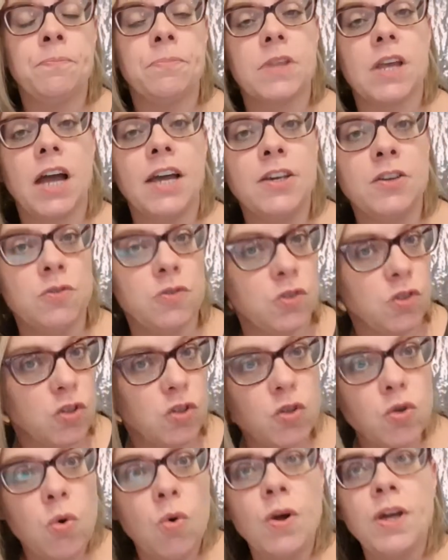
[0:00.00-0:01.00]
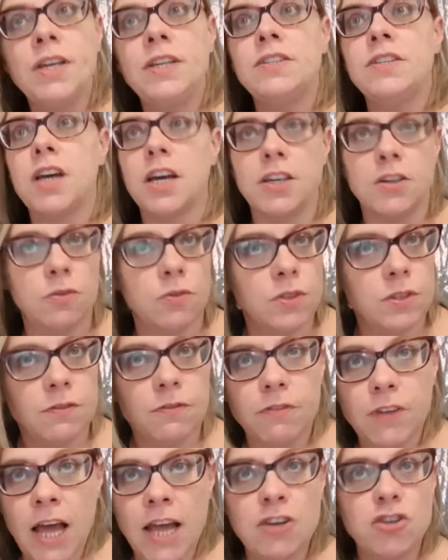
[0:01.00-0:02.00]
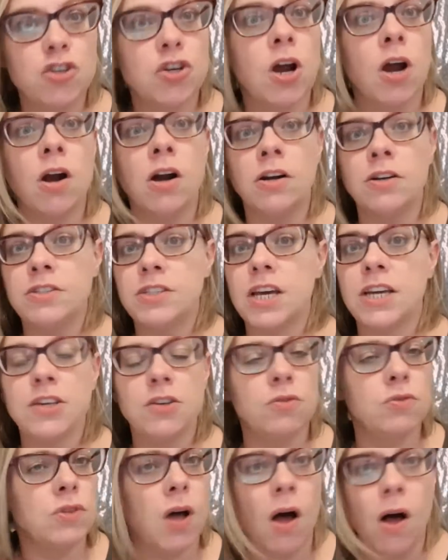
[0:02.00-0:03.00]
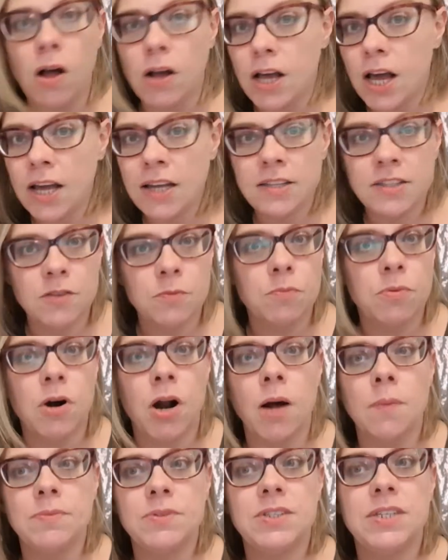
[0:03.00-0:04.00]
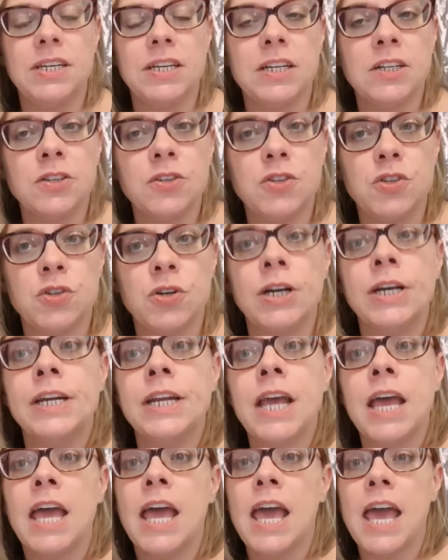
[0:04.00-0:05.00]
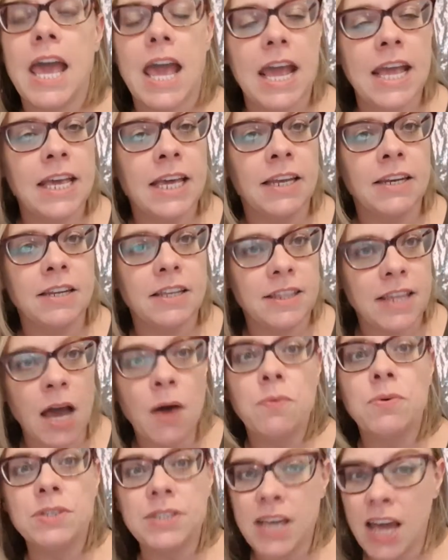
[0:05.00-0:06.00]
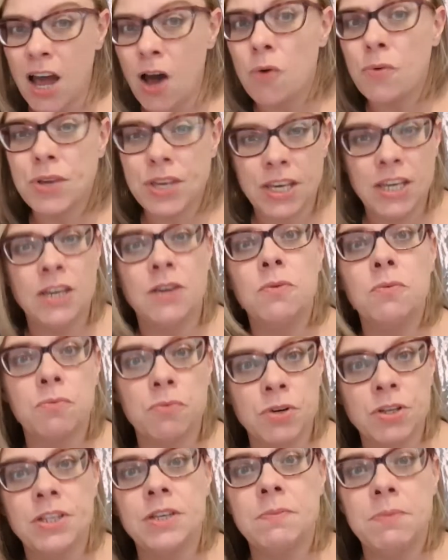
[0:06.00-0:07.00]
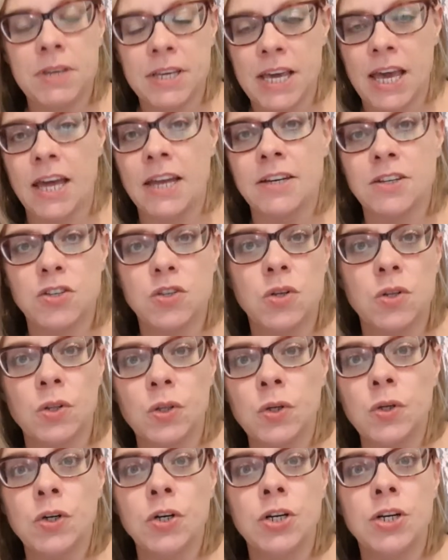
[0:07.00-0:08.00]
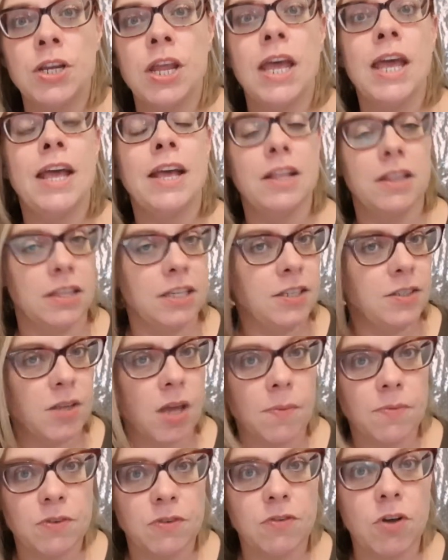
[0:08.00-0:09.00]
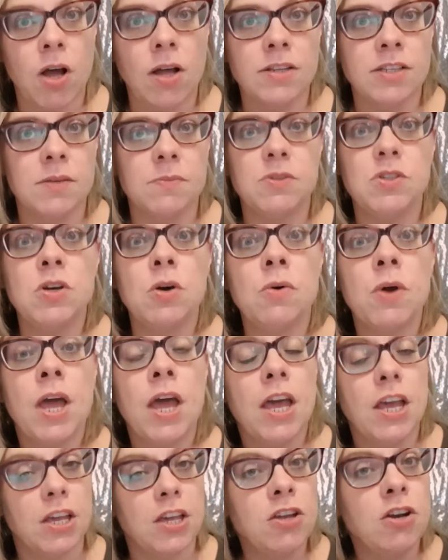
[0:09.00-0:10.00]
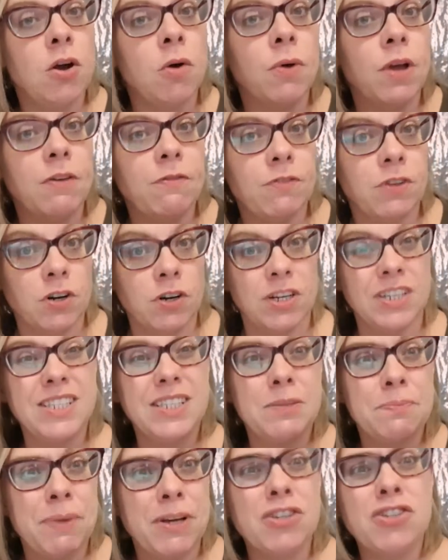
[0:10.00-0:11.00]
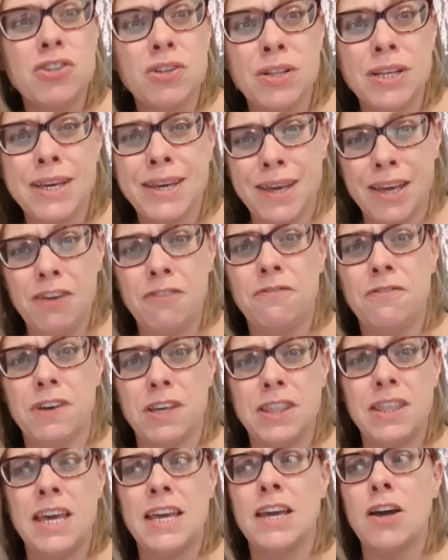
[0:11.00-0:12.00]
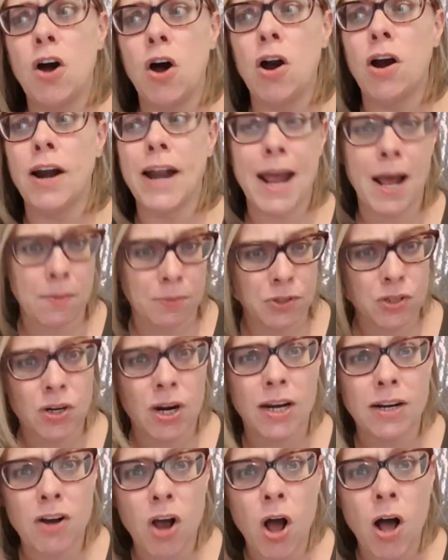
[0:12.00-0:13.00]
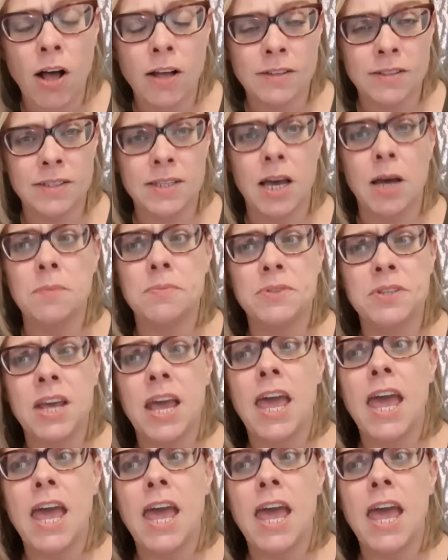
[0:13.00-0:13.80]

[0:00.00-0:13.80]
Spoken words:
I used toys, I used flashcards, I used all kinds of props to illustrate. And that was how he really began to learn these types of concepts. So, you know, especially if they are abstract concepts